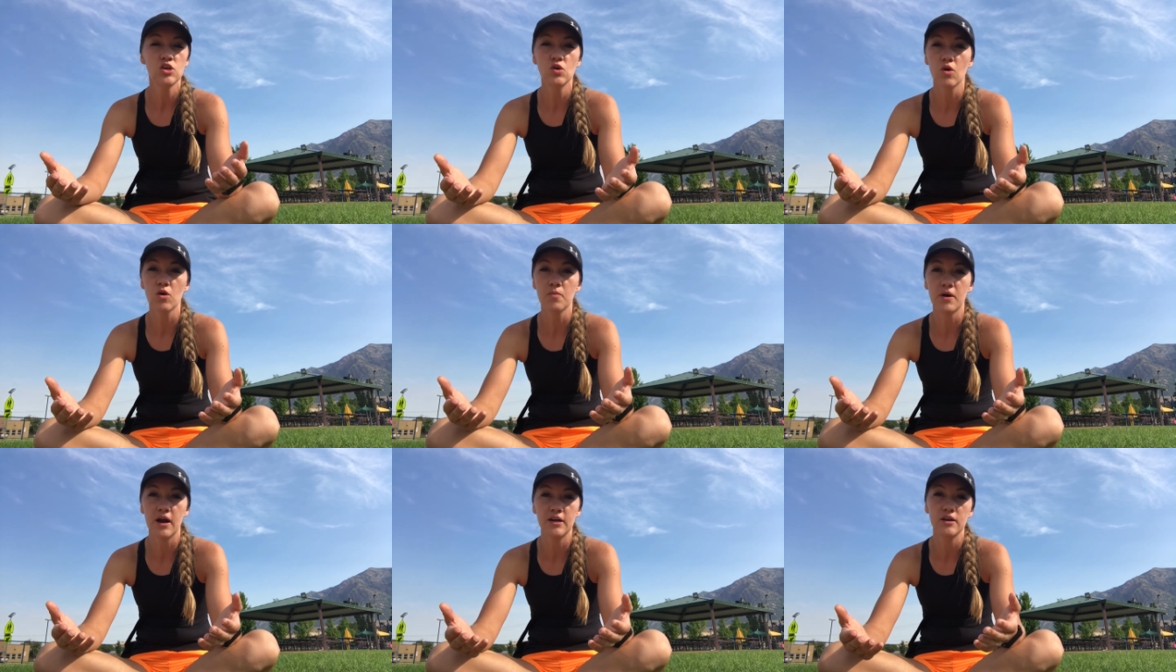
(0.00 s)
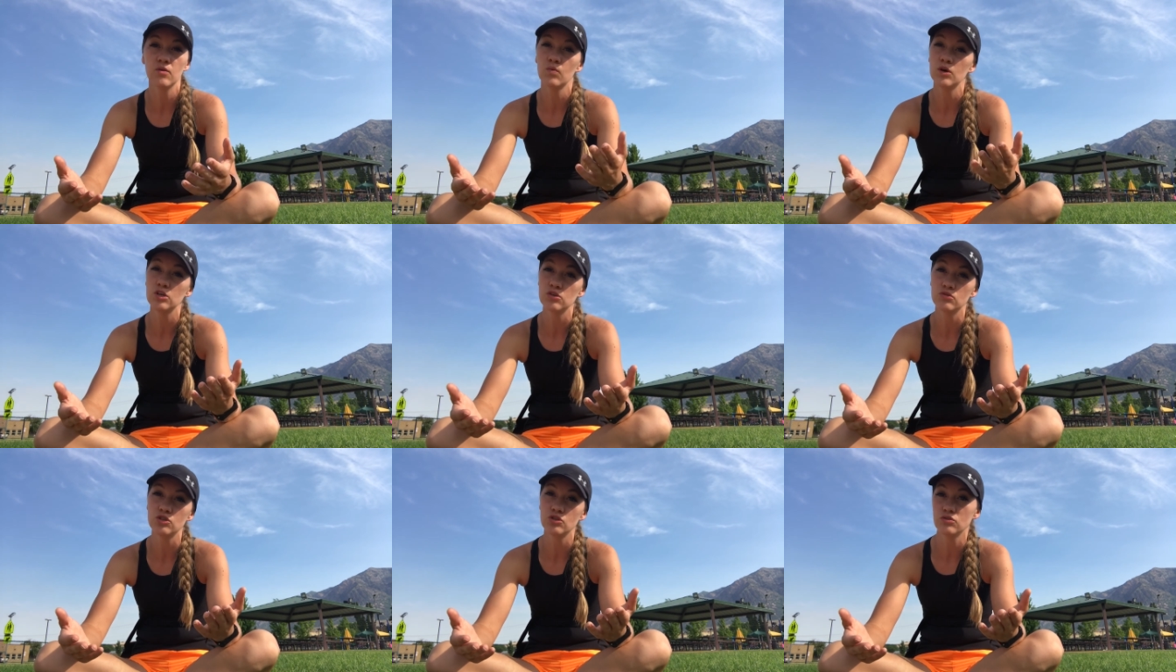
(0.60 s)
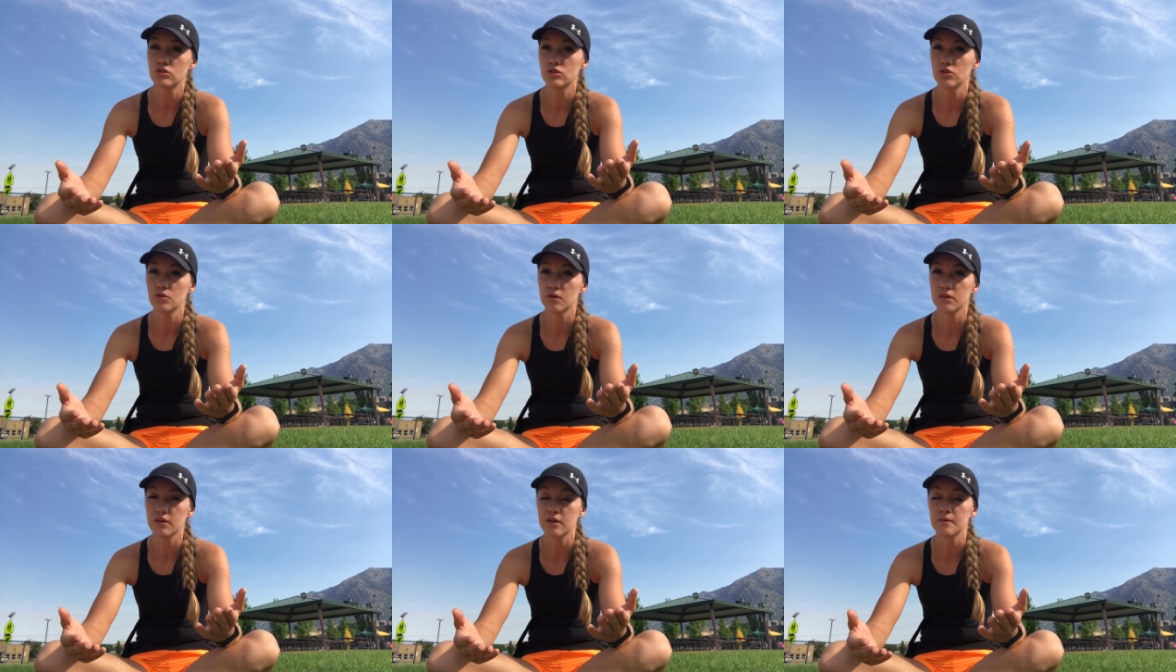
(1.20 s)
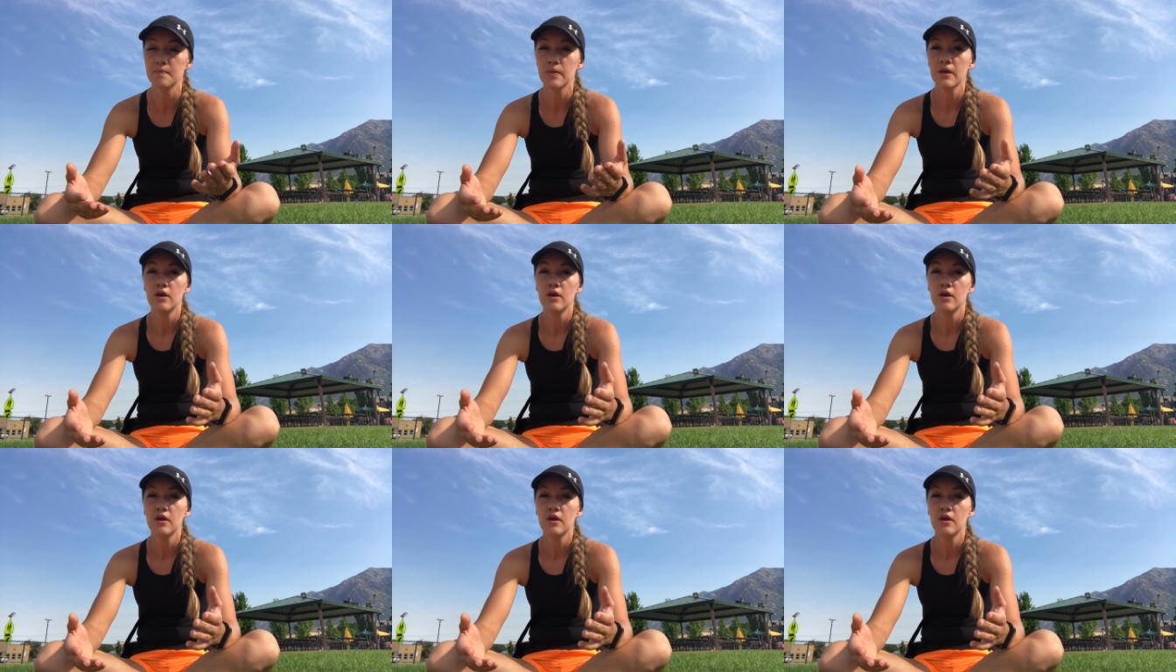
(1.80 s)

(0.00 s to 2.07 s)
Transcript: your mind, and what you choose to do with it.